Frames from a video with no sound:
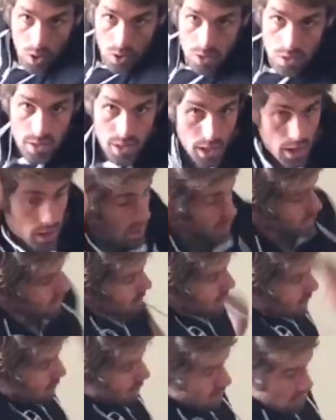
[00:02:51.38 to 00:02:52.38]
side
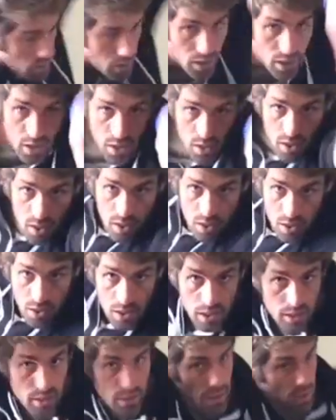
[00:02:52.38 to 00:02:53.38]

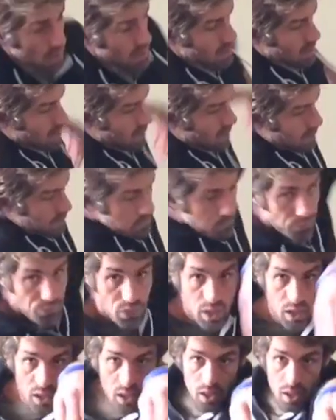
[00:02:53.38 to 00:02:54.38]
like this.
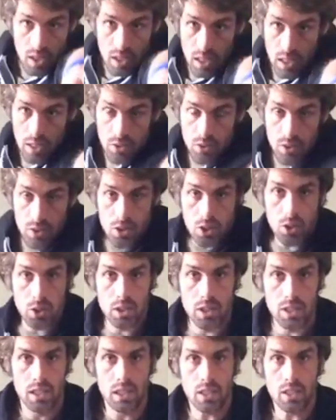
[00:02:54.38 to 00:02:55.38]
Even
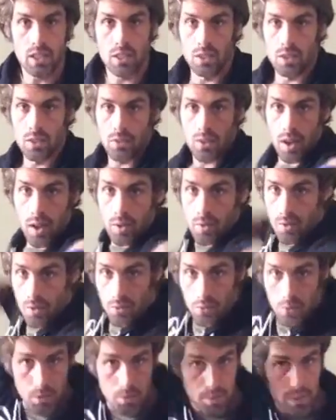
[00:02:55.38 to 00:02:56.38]
notice here,
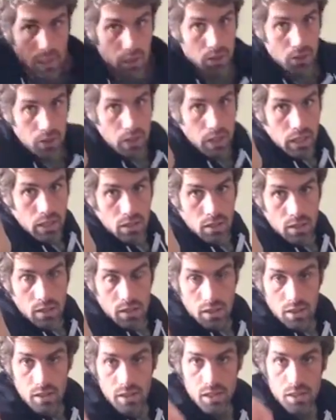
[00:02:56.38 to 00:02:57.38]
with me doing
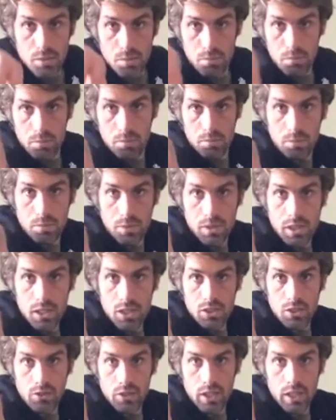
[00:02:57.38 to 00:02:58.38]
this
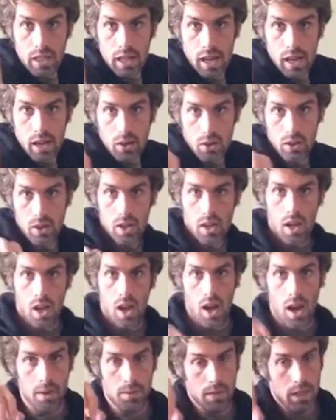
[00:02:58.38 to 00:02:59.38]
position right now,
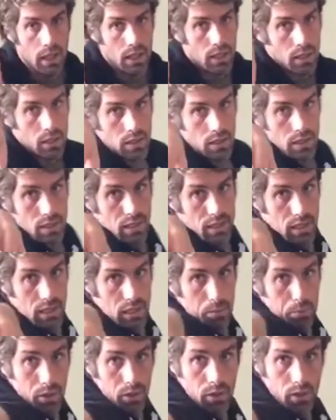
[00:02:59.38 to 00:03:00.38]
I'm getting a
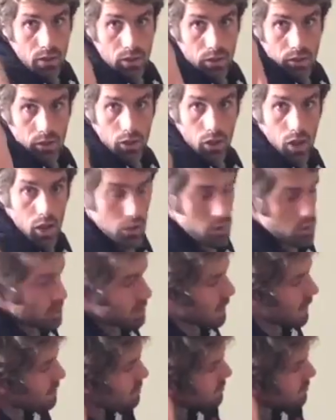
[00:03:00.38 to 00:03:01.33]
deeper, longer catch